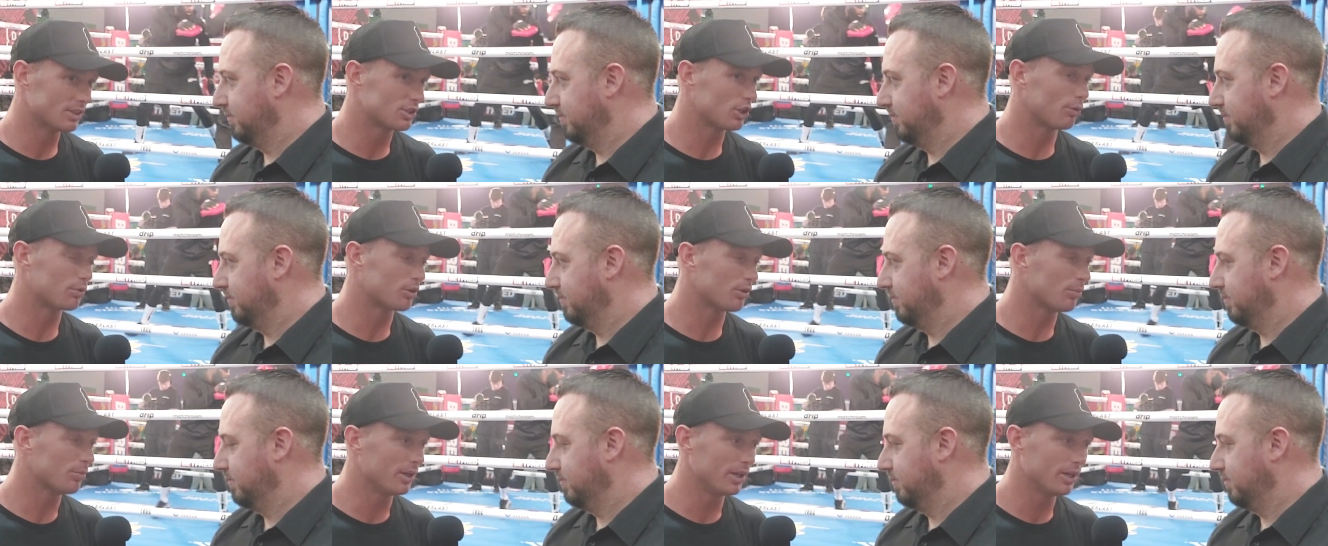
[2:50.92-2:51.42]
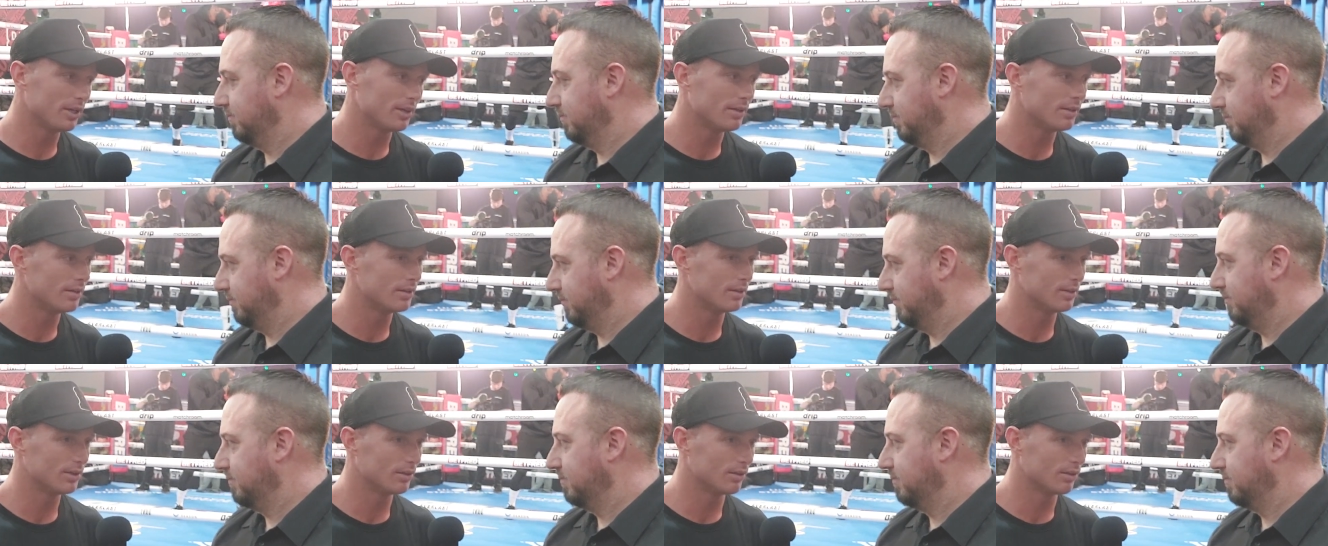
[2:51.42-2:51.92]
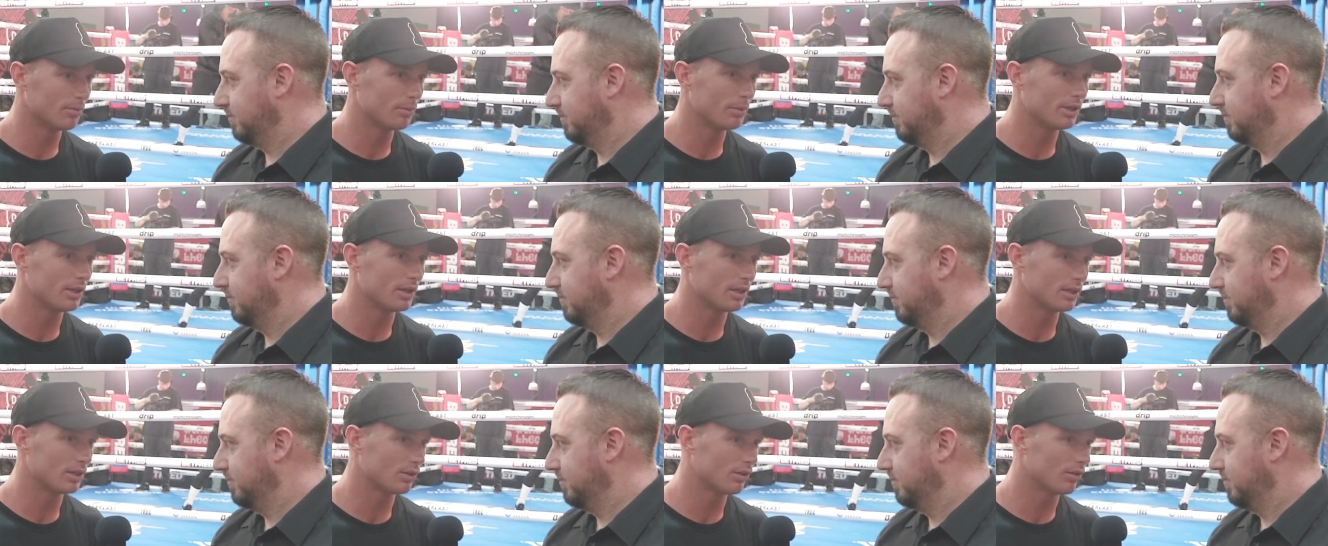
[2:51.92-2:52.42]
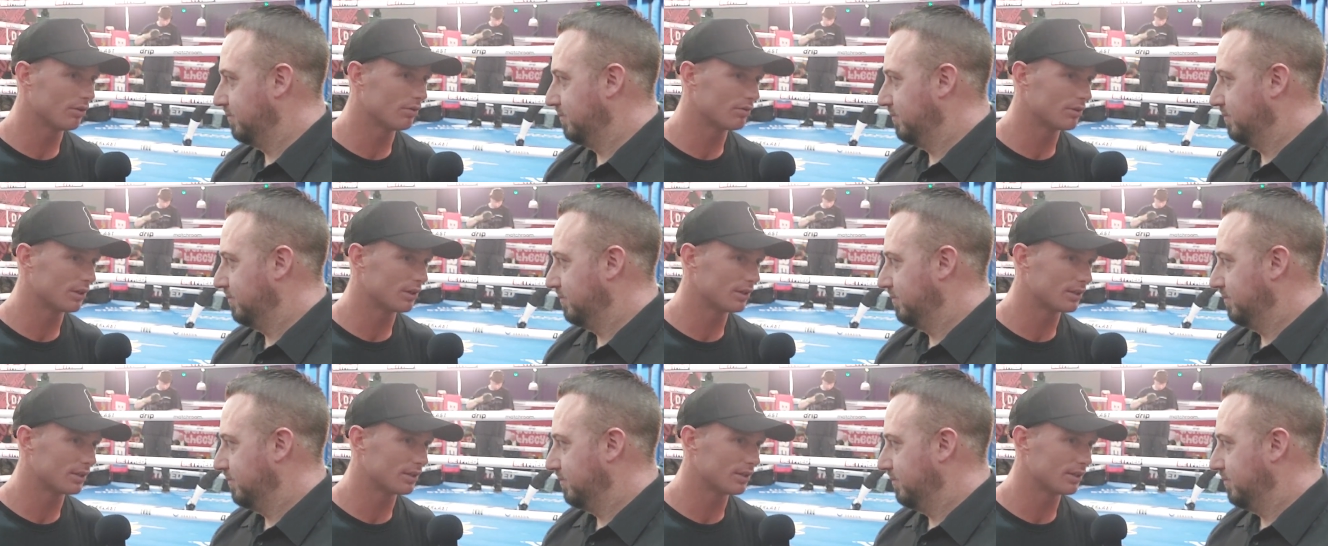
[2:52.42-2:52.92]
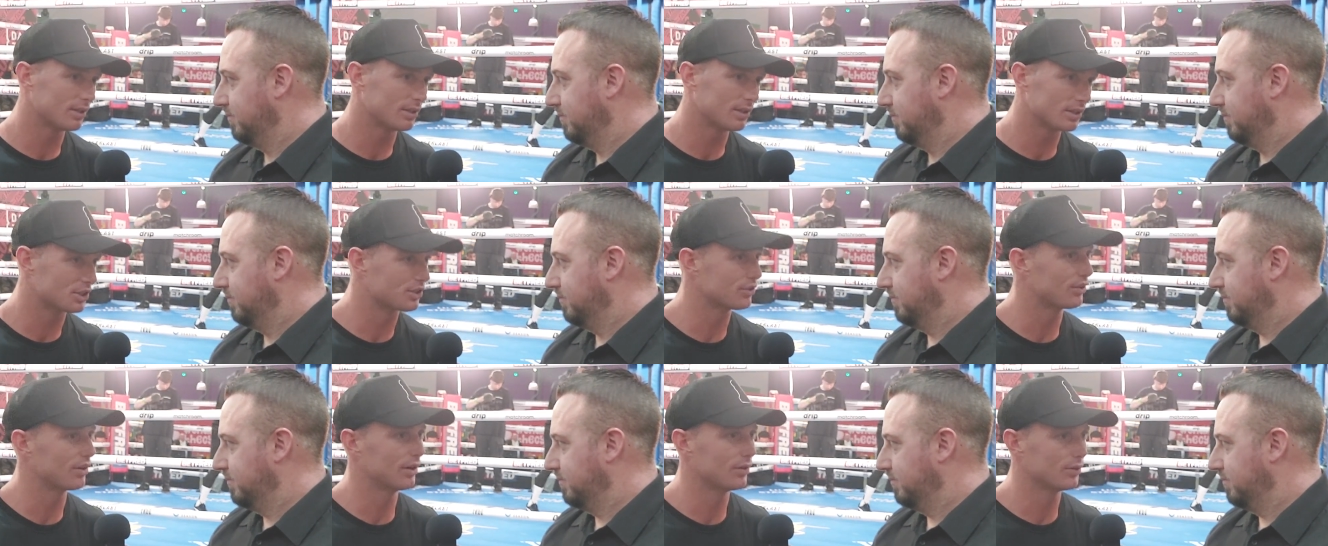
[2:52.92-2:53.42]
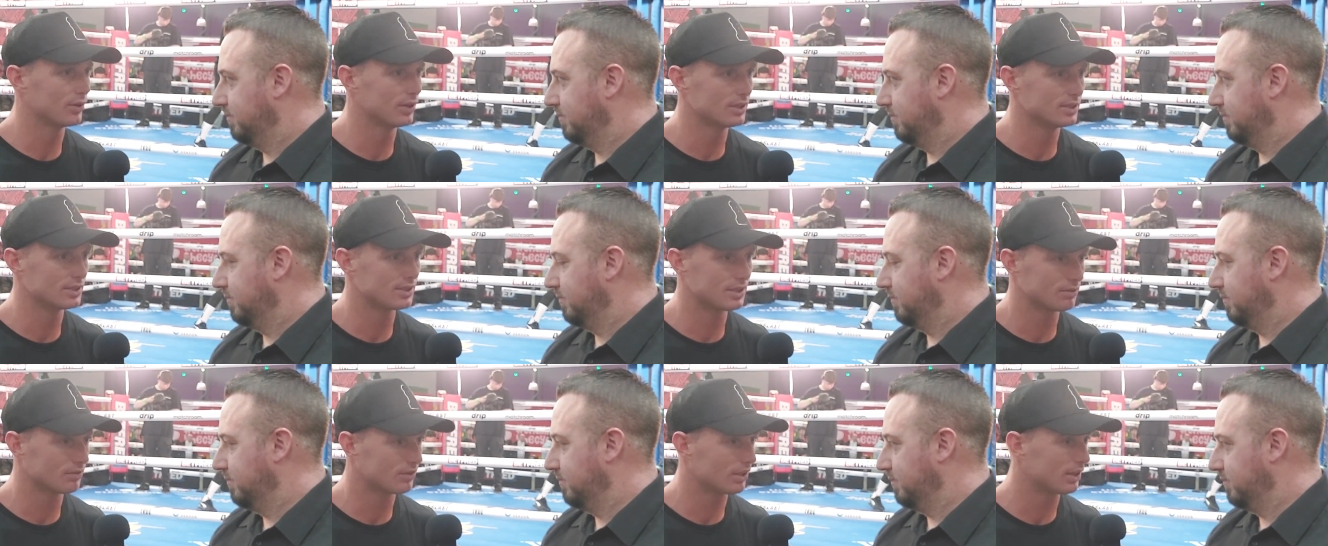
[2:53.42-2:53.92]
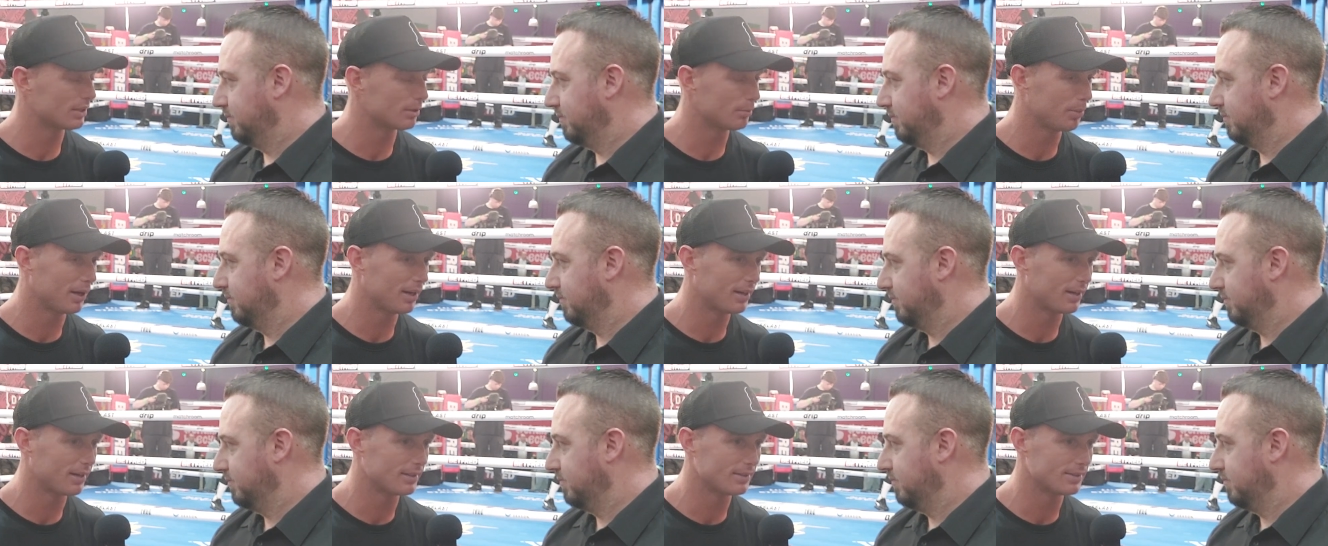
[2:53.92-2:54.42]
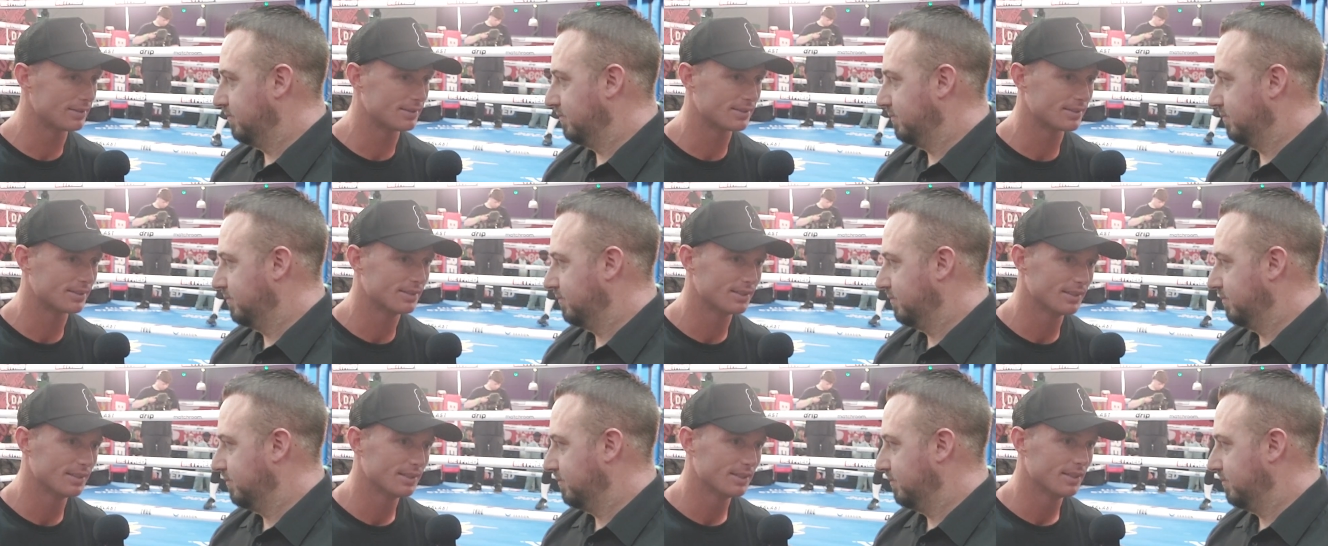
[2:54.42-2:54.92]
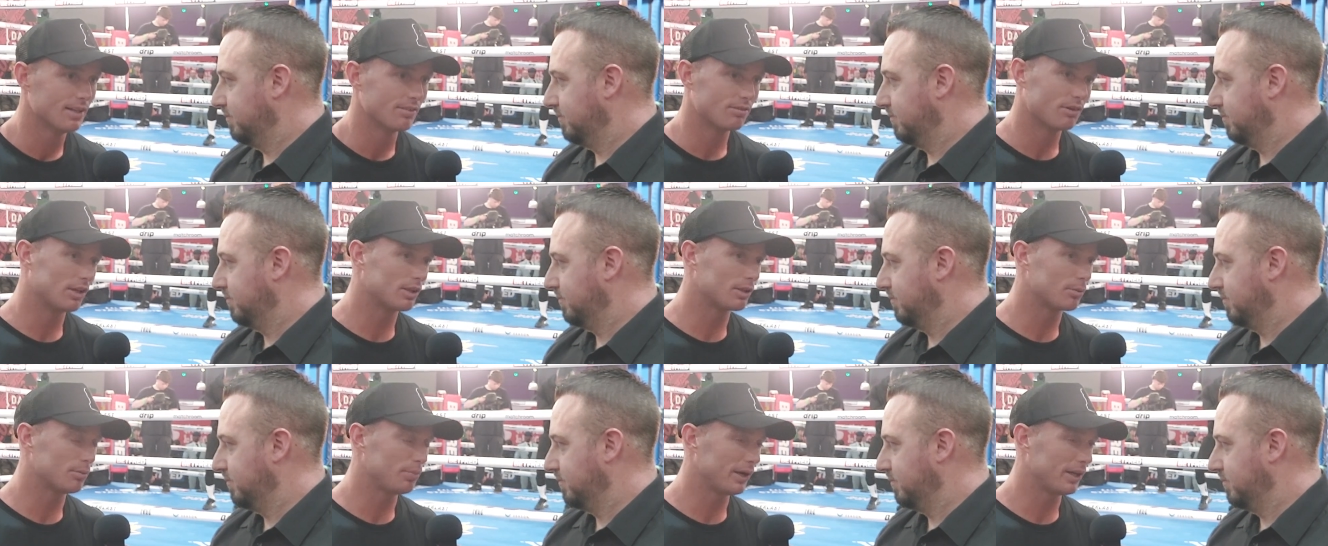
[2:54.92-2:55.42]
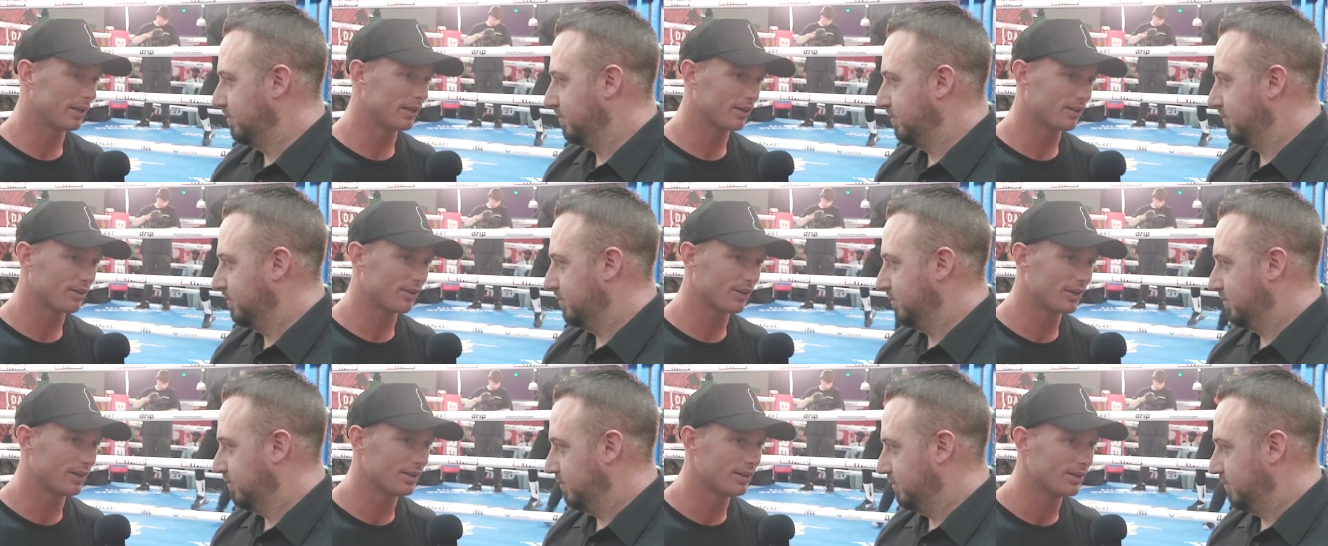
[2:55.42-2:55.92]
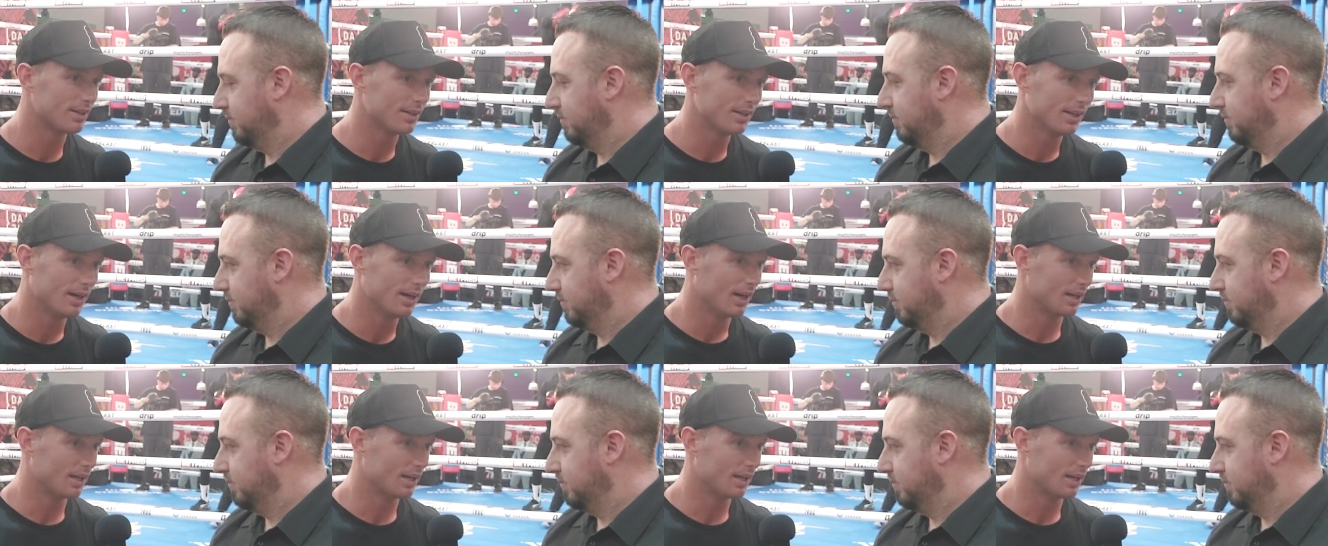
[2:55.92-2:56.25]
Speaker 1: it's up to me. You know what I mean? I know I've got the, the surroundings, I've got the backings, I've got the pedigree.